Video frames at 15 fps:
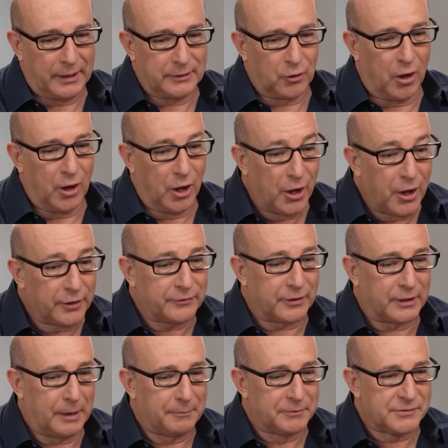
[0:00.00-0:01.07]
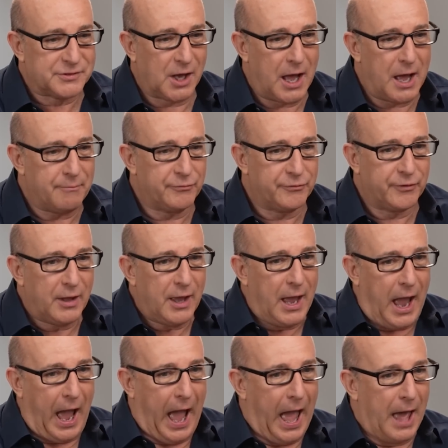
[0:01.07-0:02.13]
got hurt a couple of times,
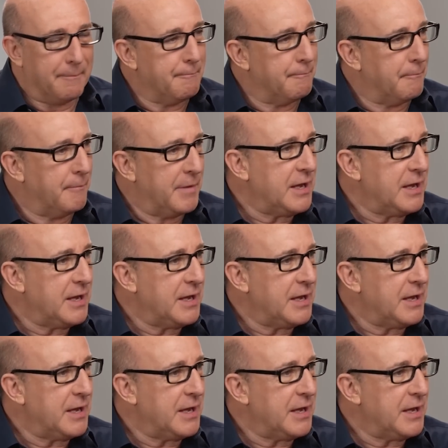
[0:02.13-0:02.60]
and